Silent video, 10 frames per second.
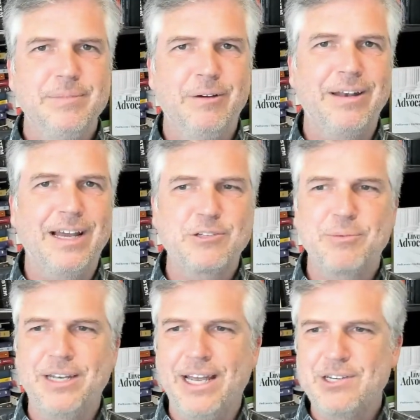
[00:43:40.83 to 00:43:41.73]
you know, an
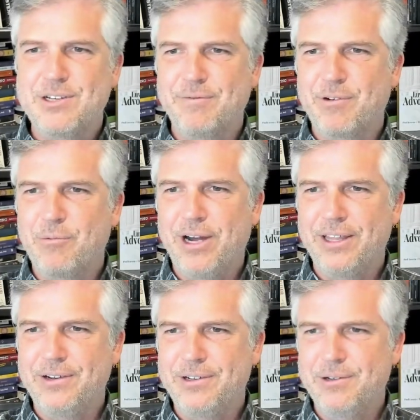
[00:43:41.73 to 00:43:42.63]
explanation for
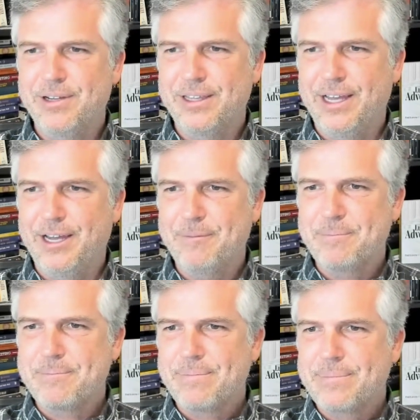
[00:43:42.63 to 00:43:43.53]
why they're doing that.